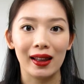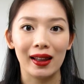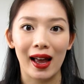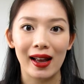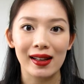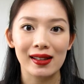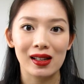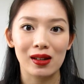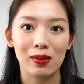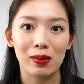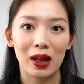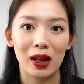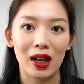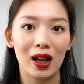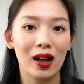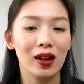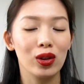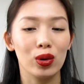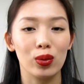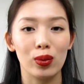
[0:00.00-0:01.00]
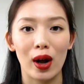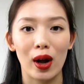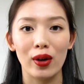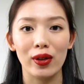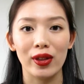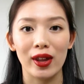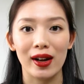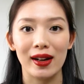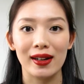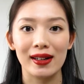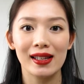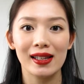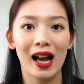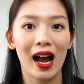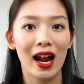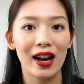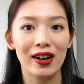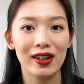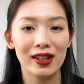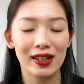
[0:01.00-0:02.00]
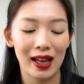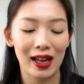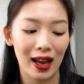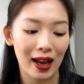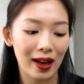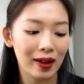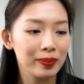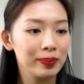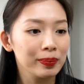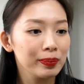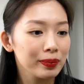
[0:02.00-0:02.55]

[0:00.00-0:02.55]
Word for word: lasted me throughout the entire day,